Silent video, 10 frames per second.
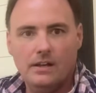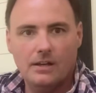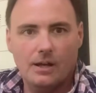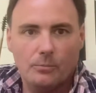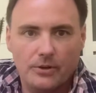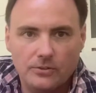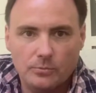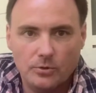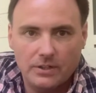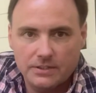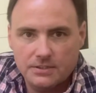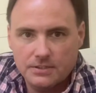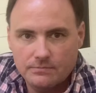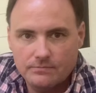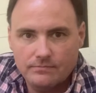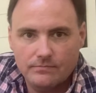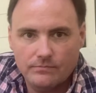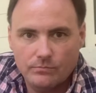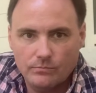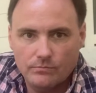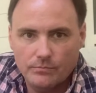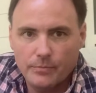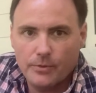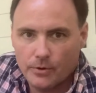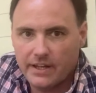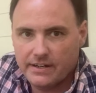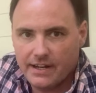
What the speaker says: a bristle brush, 38